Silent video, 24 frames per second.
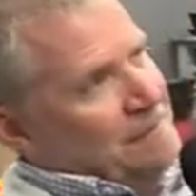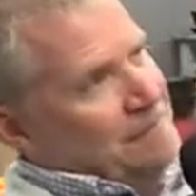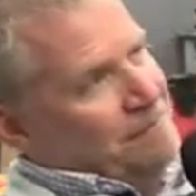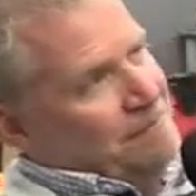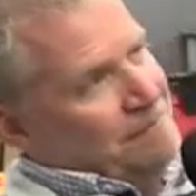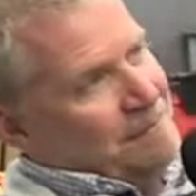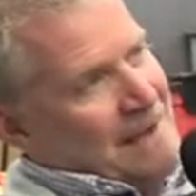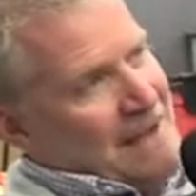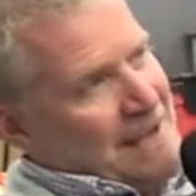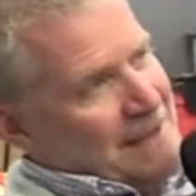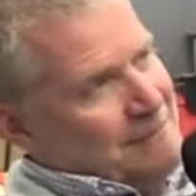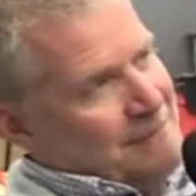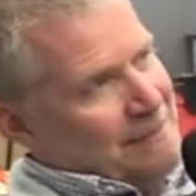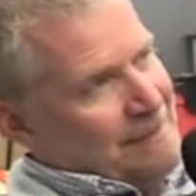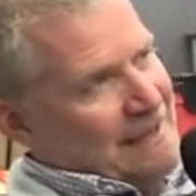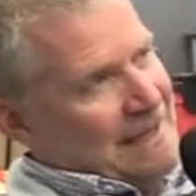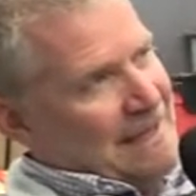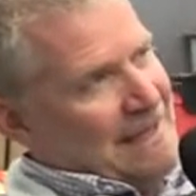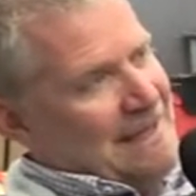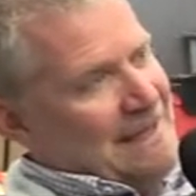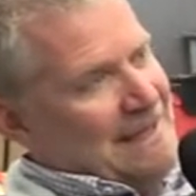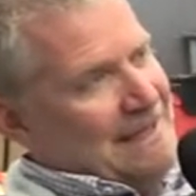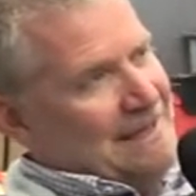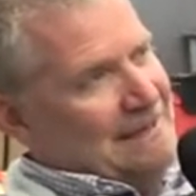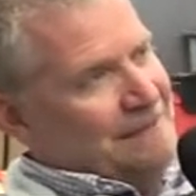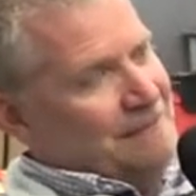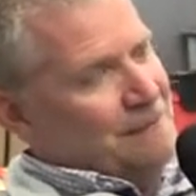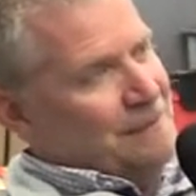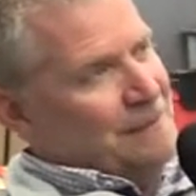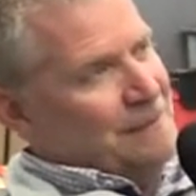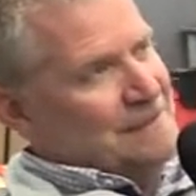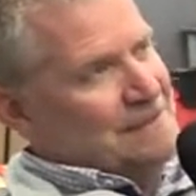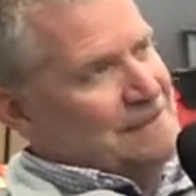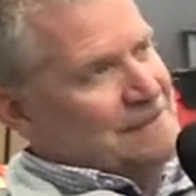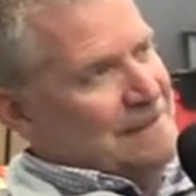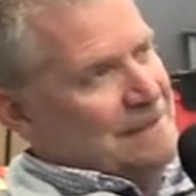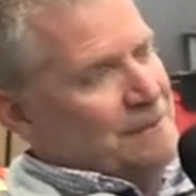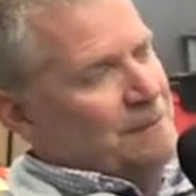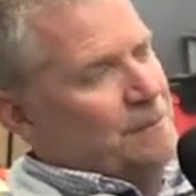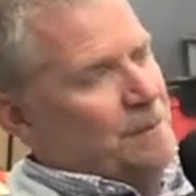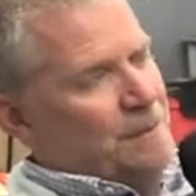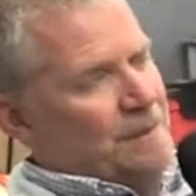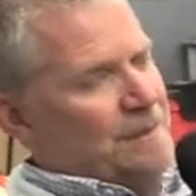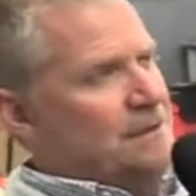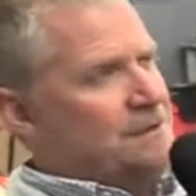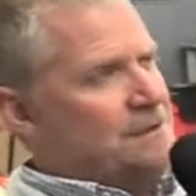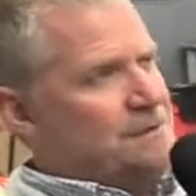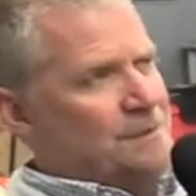My plan was,
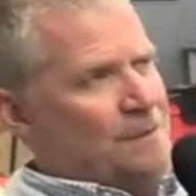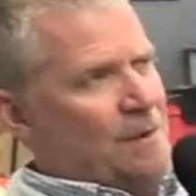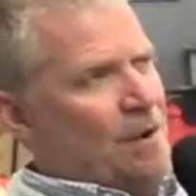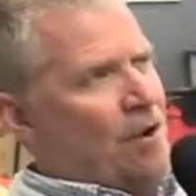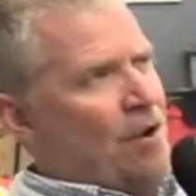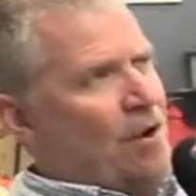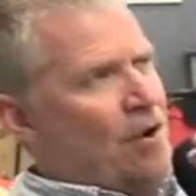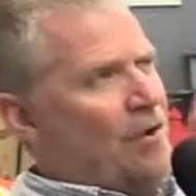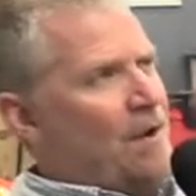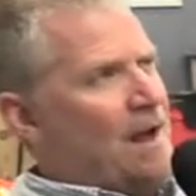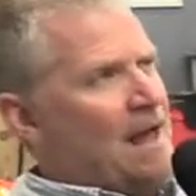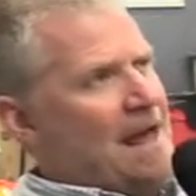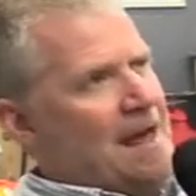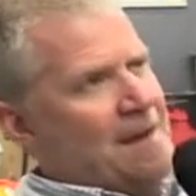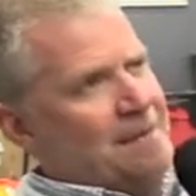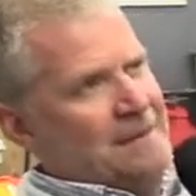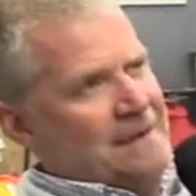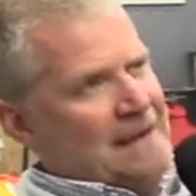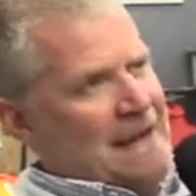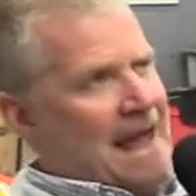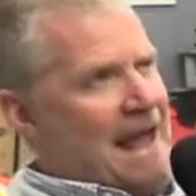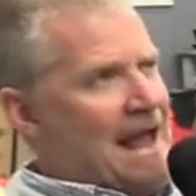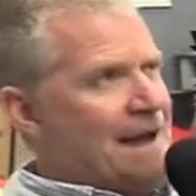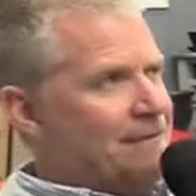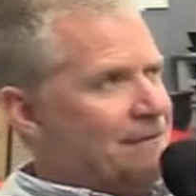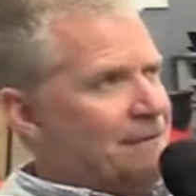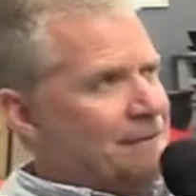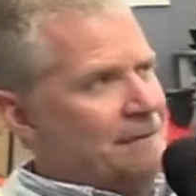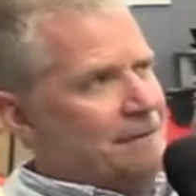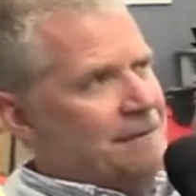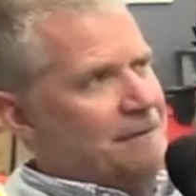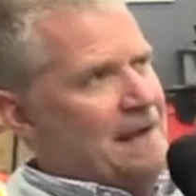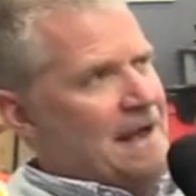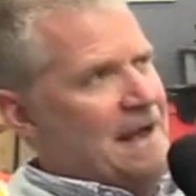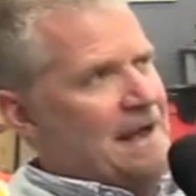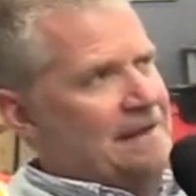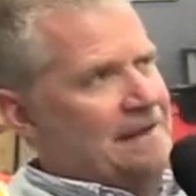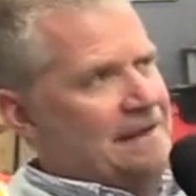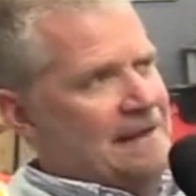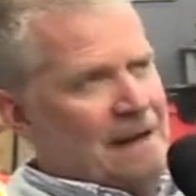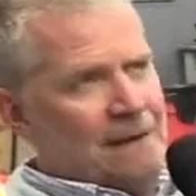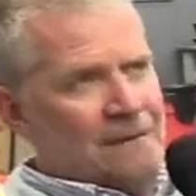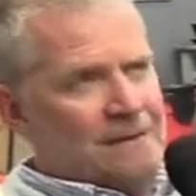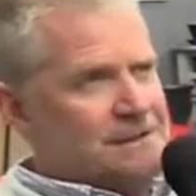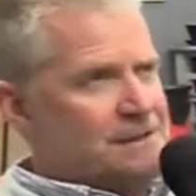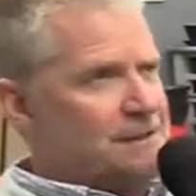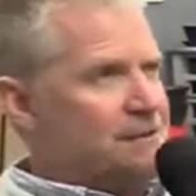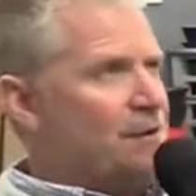and this all happened after the fact, like
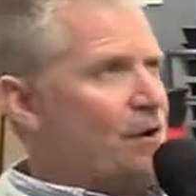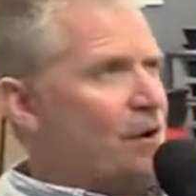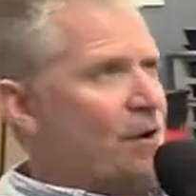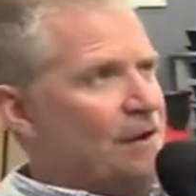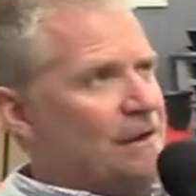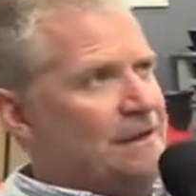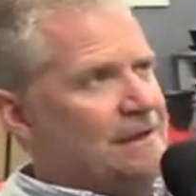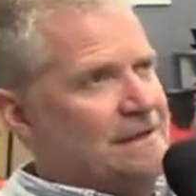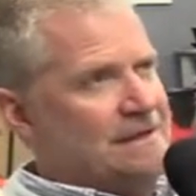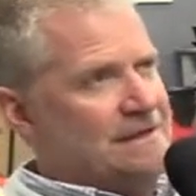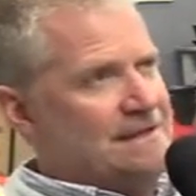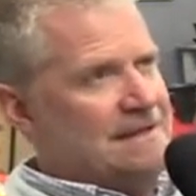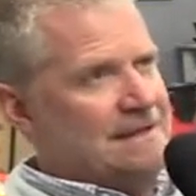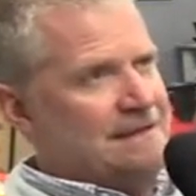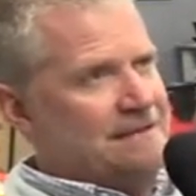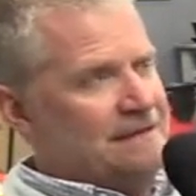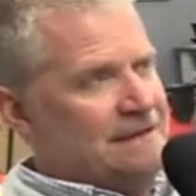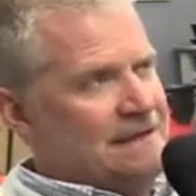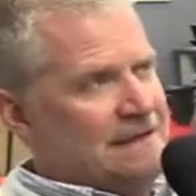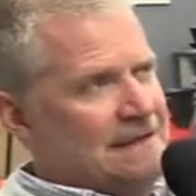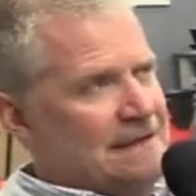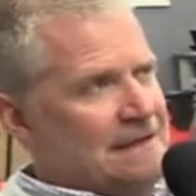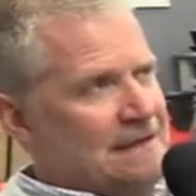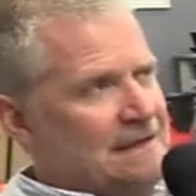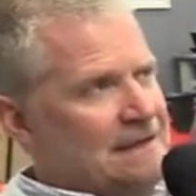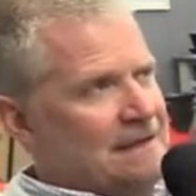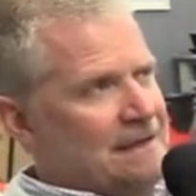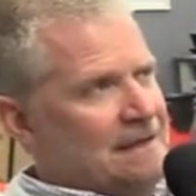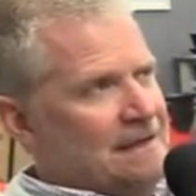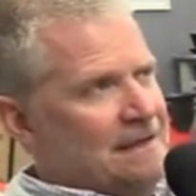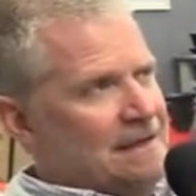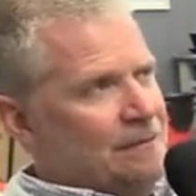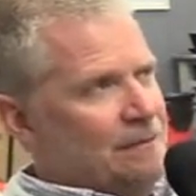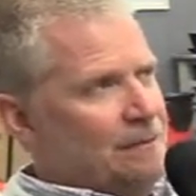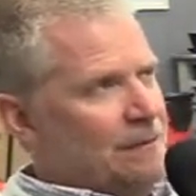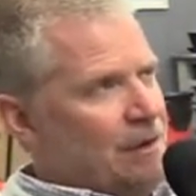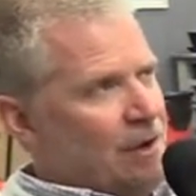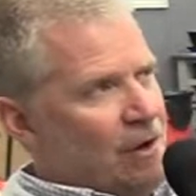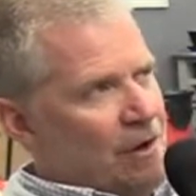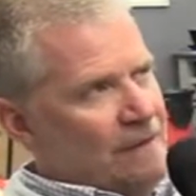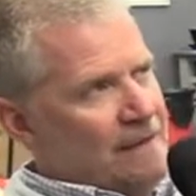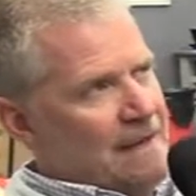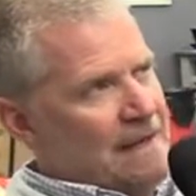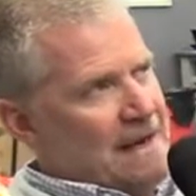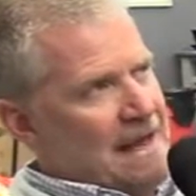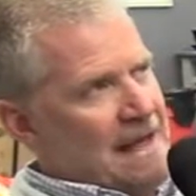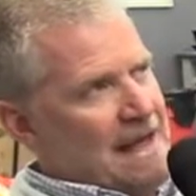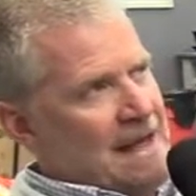I wasn't talking to TV when all
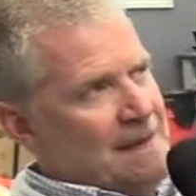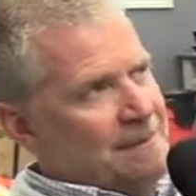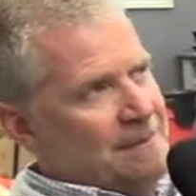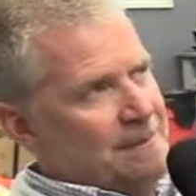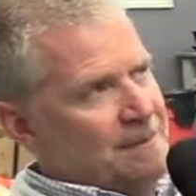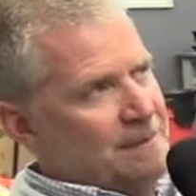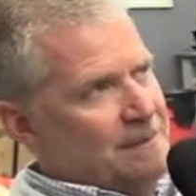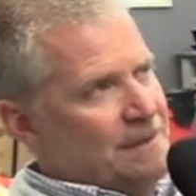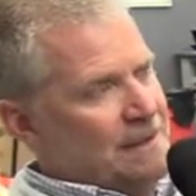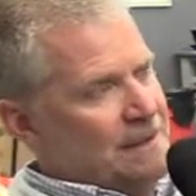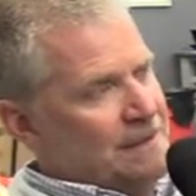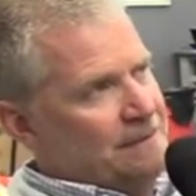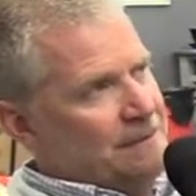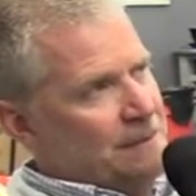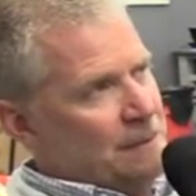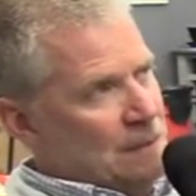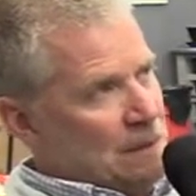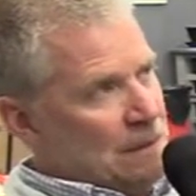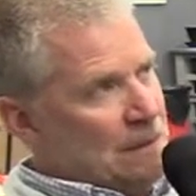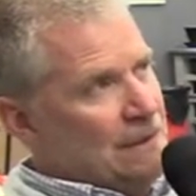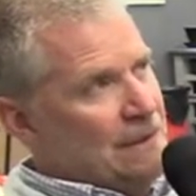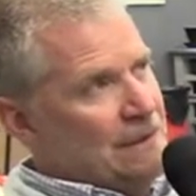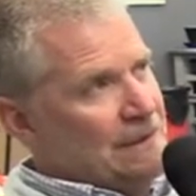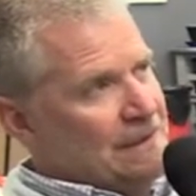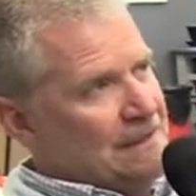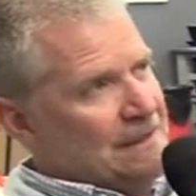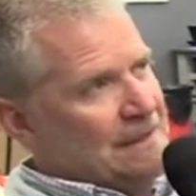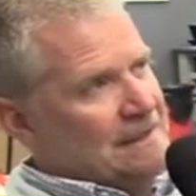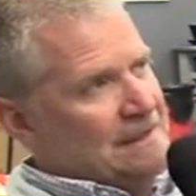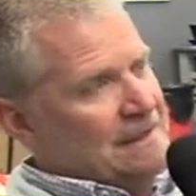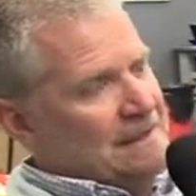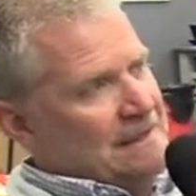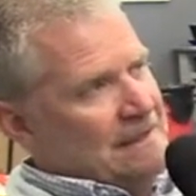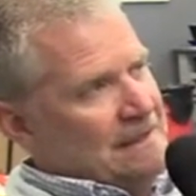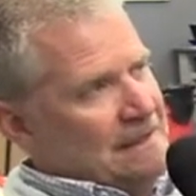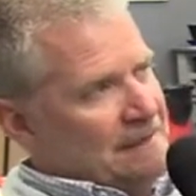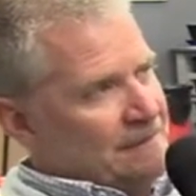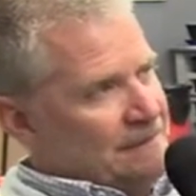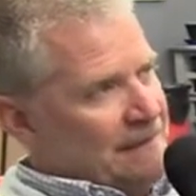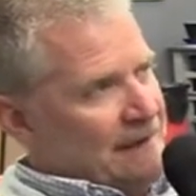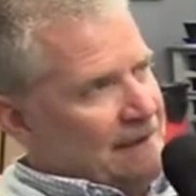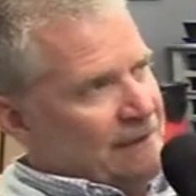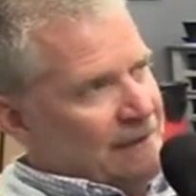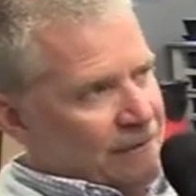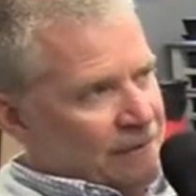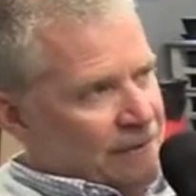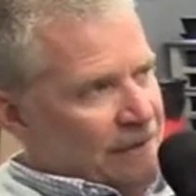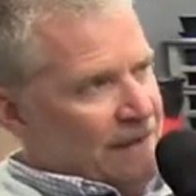that happened, but if you look, if I
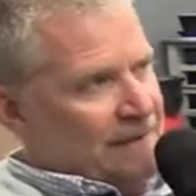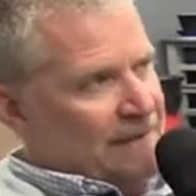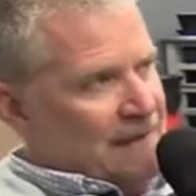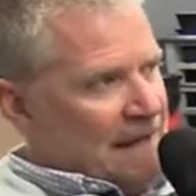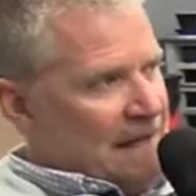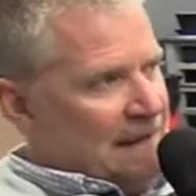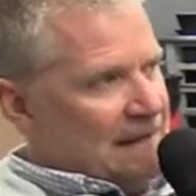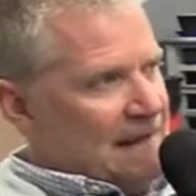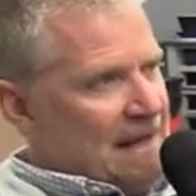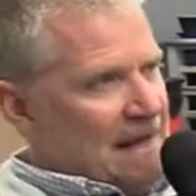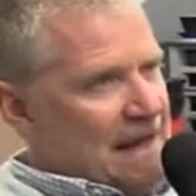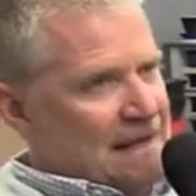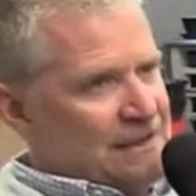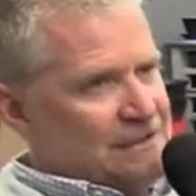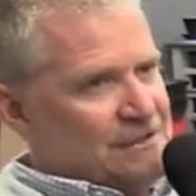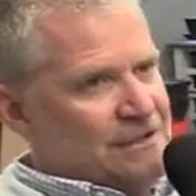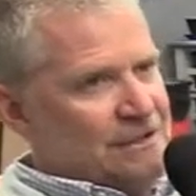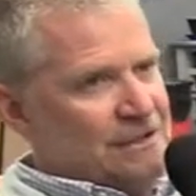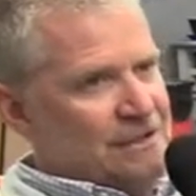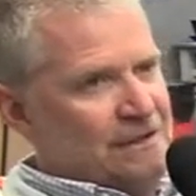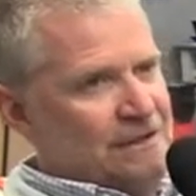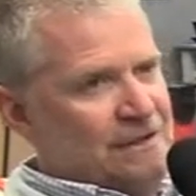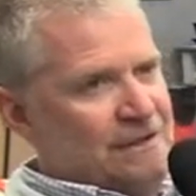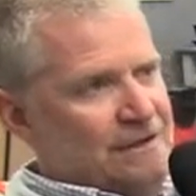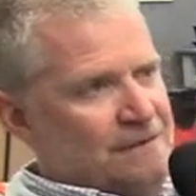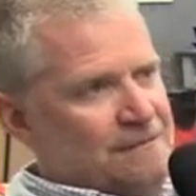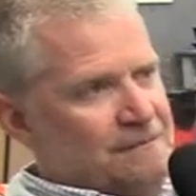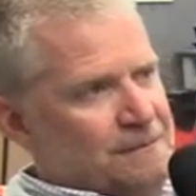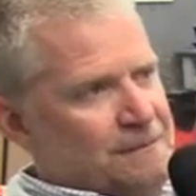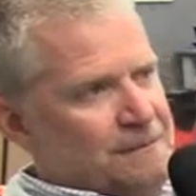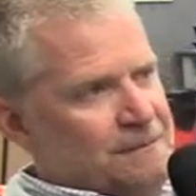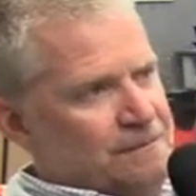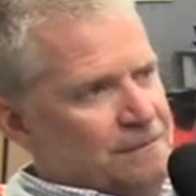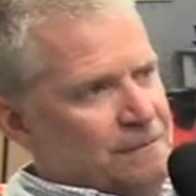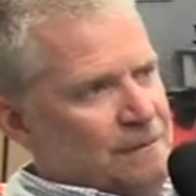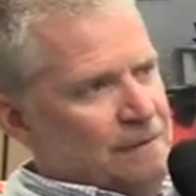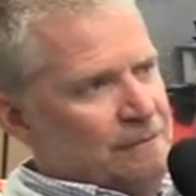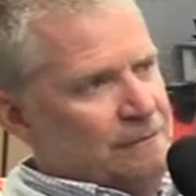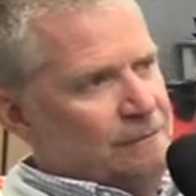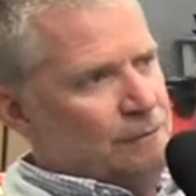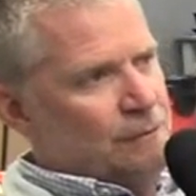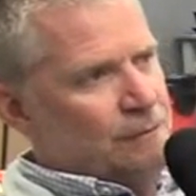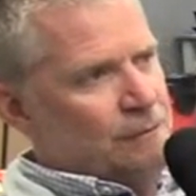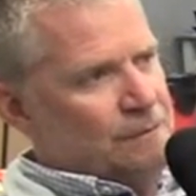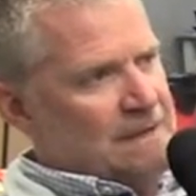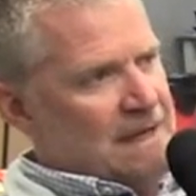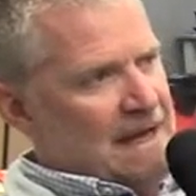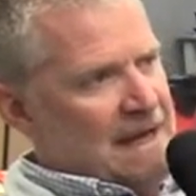would have run that last year
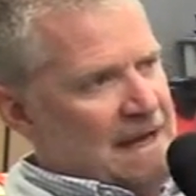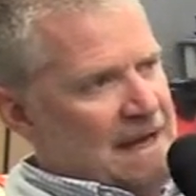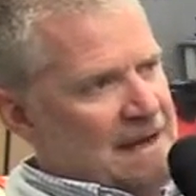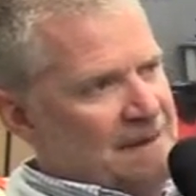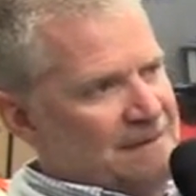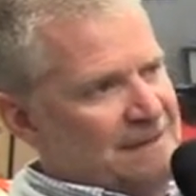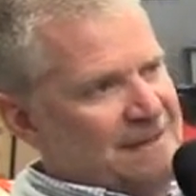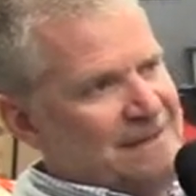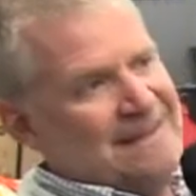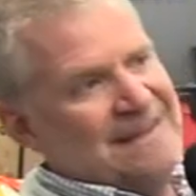full time, the